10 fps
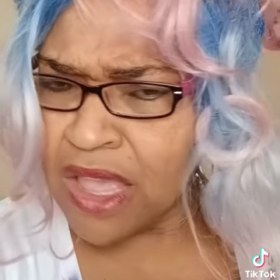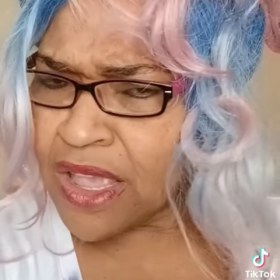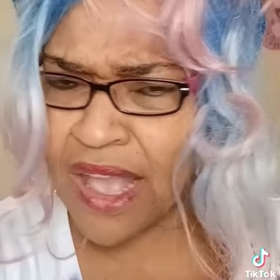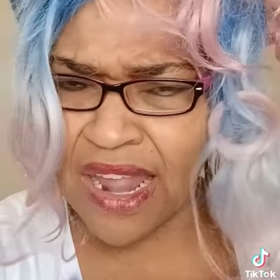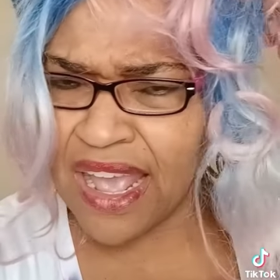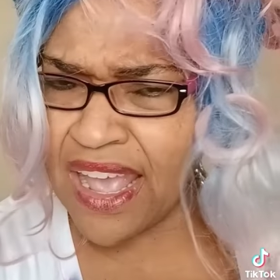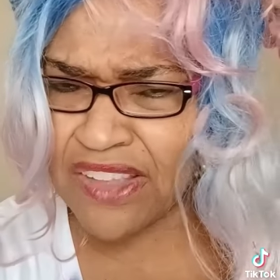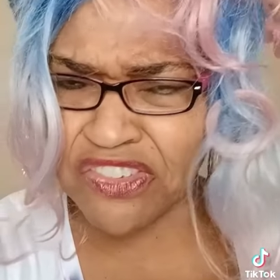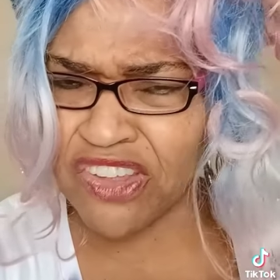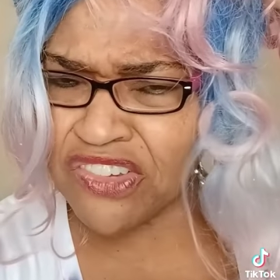You got to
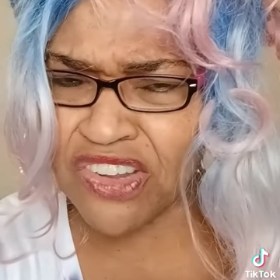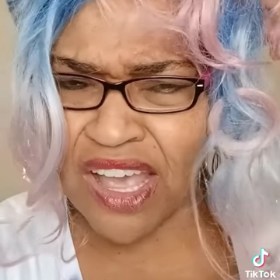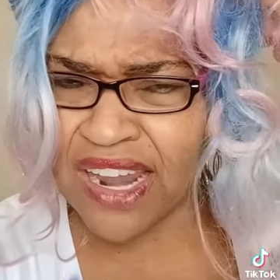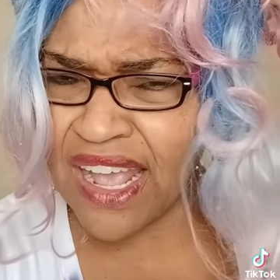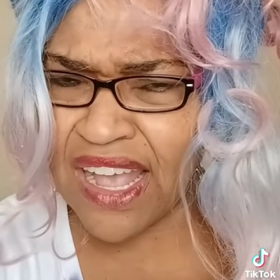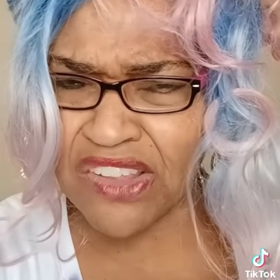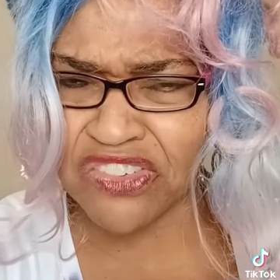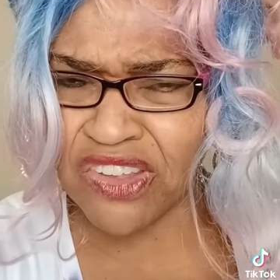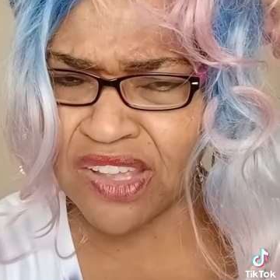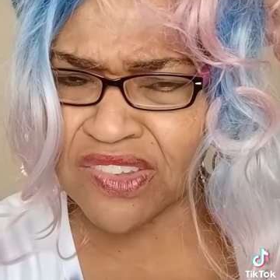have sense. You got to have
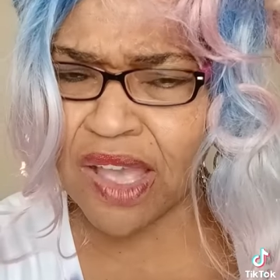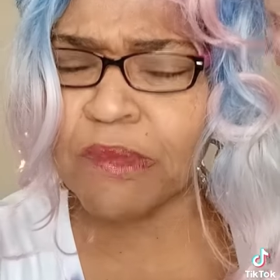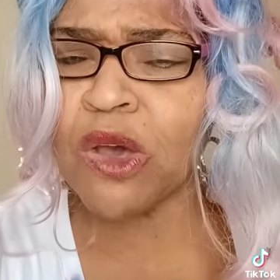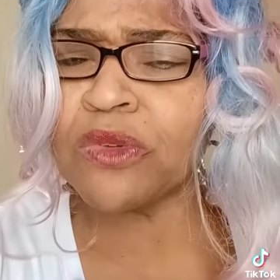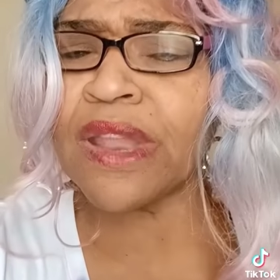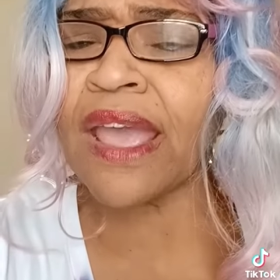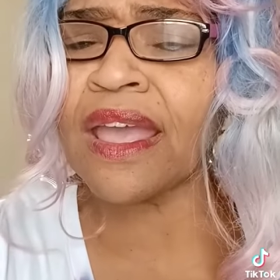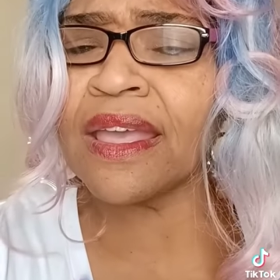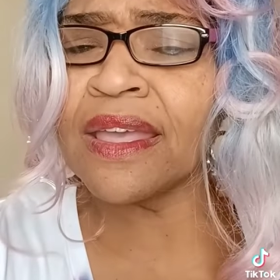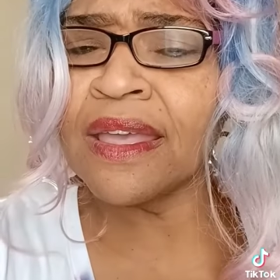sense. Come on now.